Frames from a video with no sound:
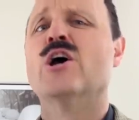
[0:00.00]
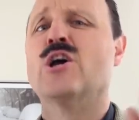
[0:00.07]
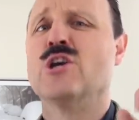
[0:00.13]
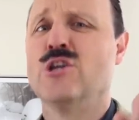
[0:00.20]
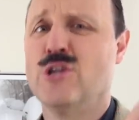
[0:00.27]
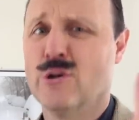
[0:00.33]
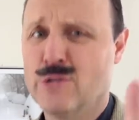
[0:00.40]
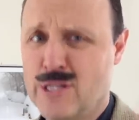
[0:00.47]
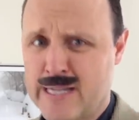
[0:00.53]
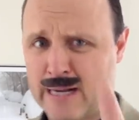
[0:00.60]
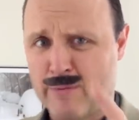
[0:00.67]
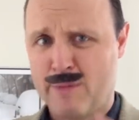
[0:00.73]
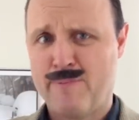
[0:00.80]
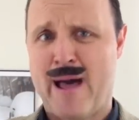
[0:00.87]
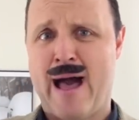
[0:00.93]
You stick
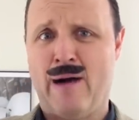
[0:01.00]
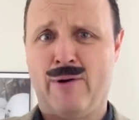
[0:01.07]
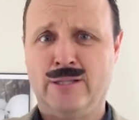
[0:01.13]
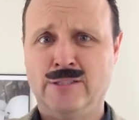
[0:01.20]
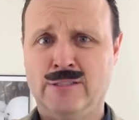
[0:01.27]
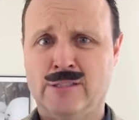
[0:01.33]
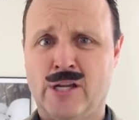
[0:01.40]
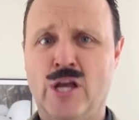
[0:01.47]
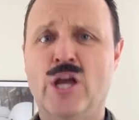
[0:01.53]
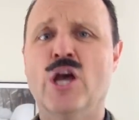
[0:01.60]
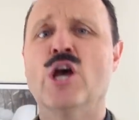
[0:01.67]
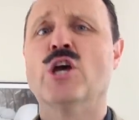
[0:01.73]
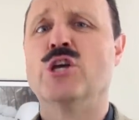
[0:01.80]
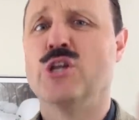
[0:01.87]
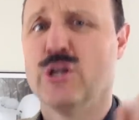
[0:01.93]
with Powers,
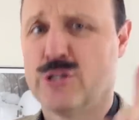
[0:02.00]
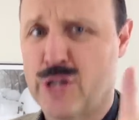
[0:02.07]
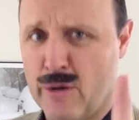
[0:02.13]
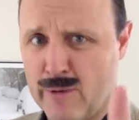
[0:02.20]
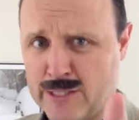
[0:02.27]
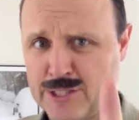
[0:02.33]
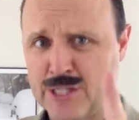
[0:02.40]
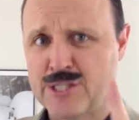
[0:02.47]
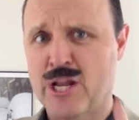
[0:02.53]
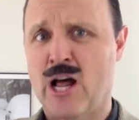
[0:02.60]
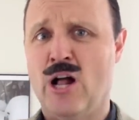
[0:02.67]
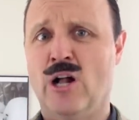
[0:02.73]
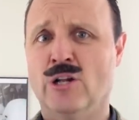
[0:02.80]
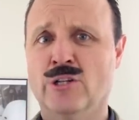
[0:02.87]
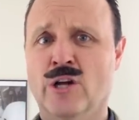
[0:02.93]
you do what you're
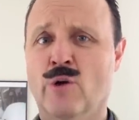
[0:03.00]
told,